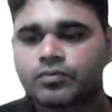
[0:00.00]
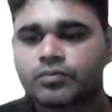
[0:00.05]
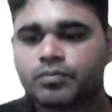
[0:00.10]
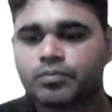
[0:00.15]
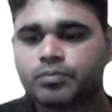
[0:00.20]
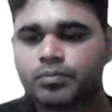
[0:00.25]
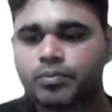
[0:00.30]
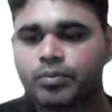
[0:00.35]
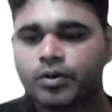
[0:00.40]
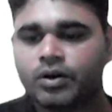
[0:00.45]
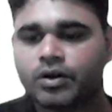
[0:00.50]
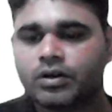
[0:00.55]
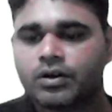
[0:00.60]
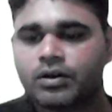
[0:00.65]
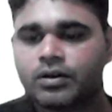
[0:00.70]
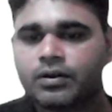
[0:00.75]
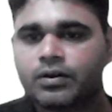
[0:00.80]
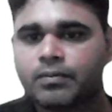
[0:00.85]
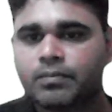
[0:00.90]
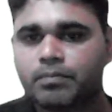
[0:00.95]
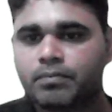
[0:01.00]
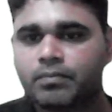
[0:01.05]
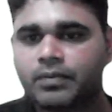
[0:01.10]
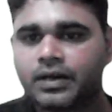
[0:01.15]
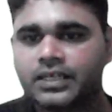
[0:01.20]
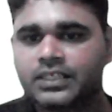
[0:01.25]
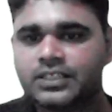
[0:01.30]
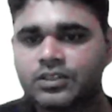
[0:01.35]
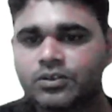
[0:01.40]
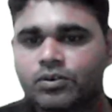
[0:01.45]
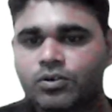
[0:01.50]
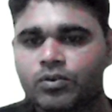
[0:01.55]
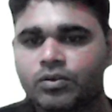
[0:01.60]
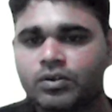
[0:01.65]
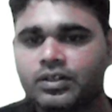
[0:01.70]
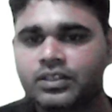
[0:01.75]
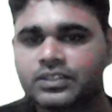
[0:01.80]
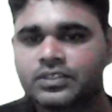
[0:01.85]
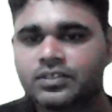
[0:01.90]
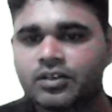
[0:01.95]
per
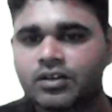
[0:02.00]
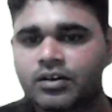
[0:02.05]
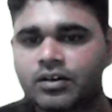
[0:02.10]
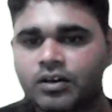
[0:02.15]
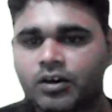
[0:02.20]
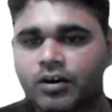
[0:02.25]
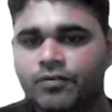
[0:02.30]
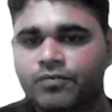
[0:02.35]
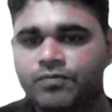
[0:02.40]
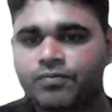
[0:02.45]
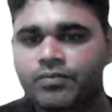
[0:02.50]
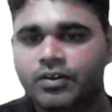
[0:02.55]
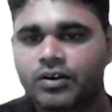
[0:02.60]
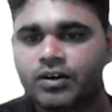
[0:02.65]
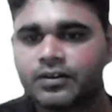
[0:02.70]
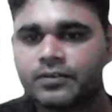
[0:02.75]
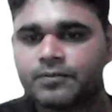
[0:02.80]
microliter of blood.